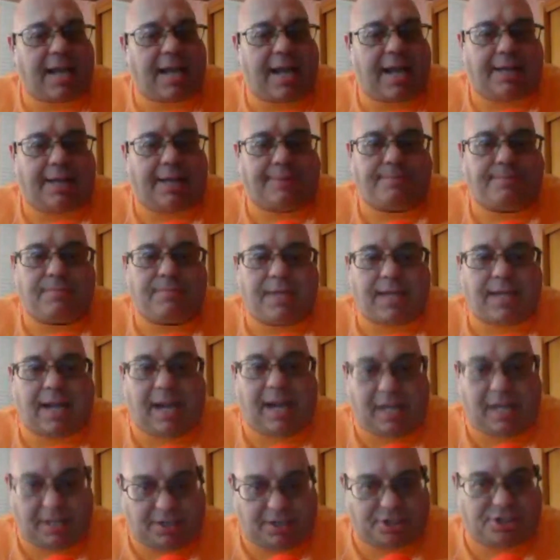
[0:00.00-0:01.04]
did this at
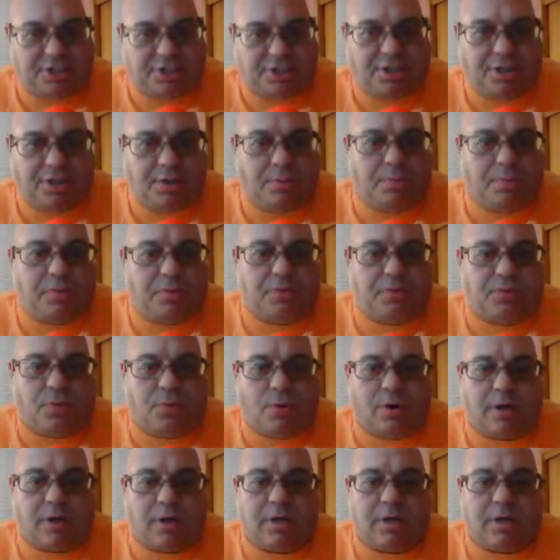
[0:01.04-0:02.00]
LSU